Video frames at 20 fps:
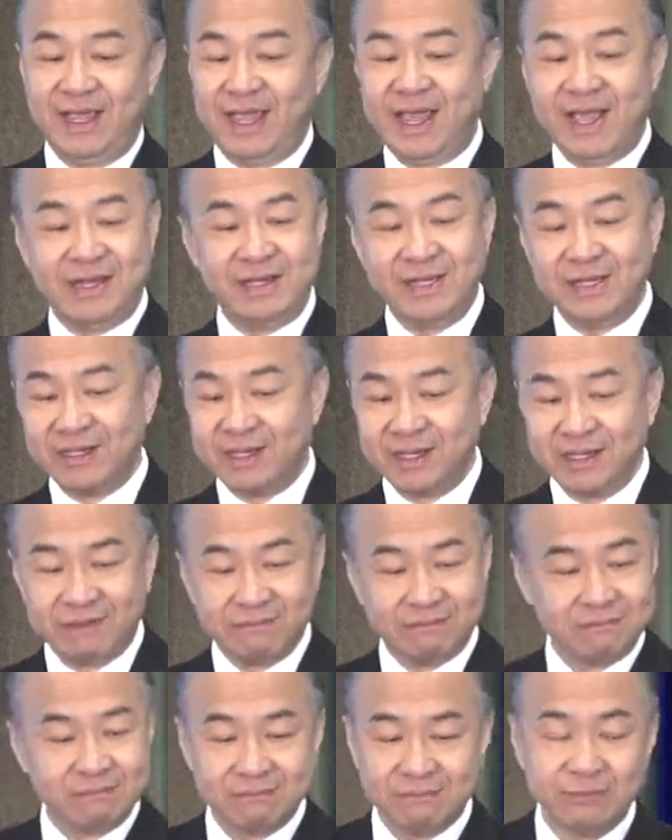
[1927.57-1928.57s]
And you
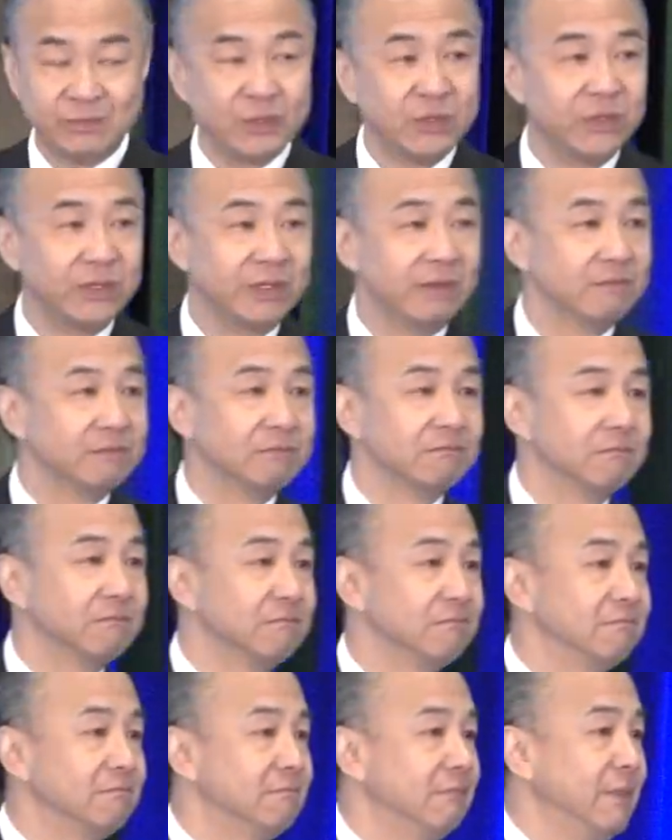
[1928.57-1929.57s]
can put
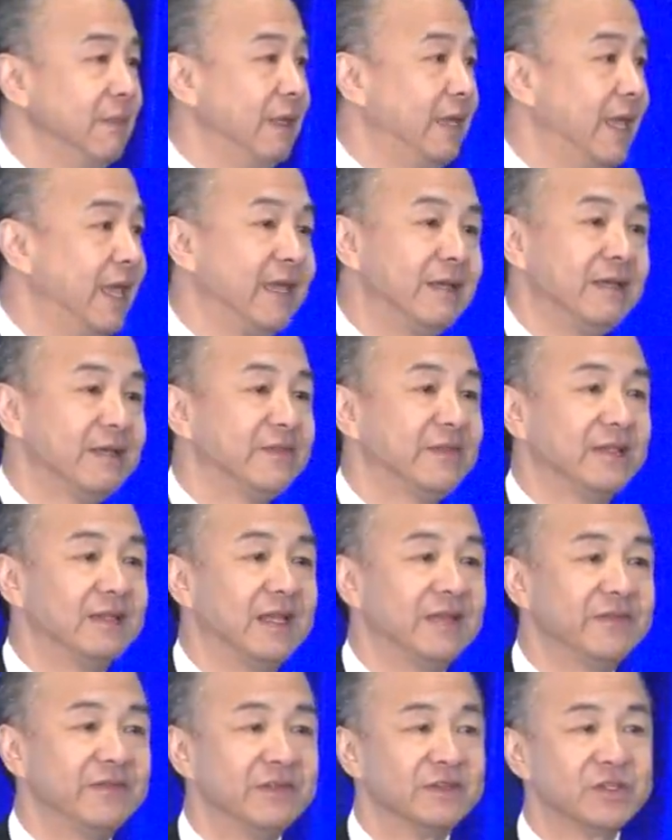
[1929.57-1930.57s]
any of the
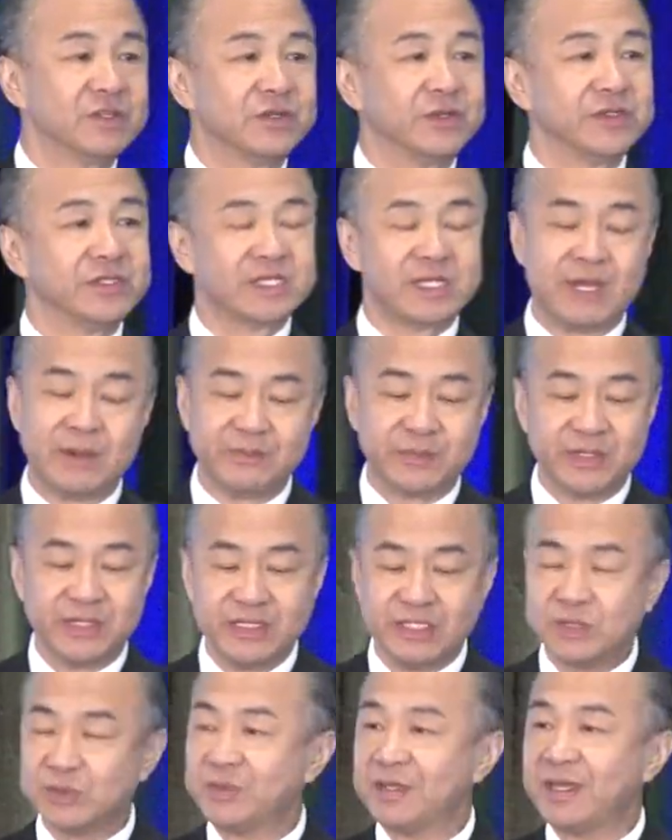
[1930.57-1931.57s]
life insurance
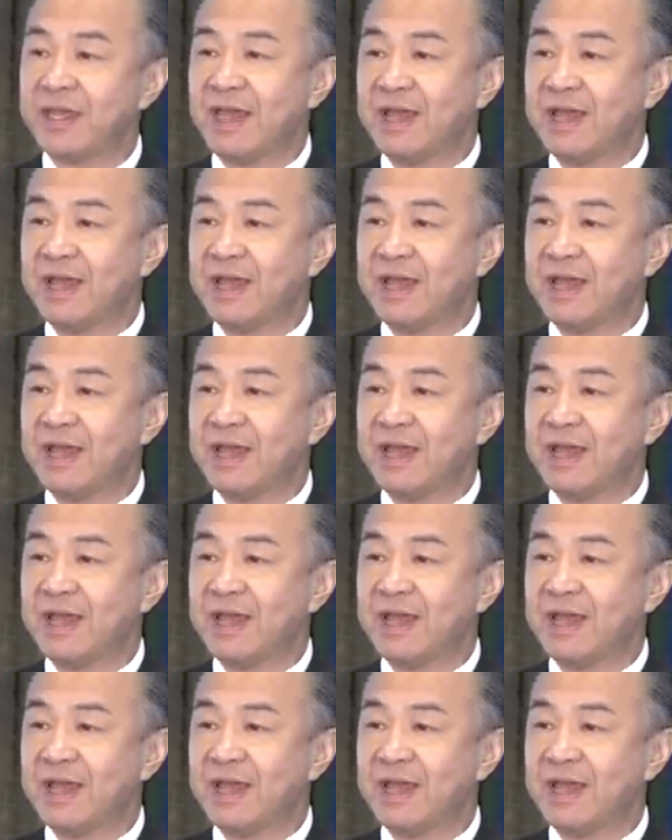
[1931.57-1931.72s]
companies we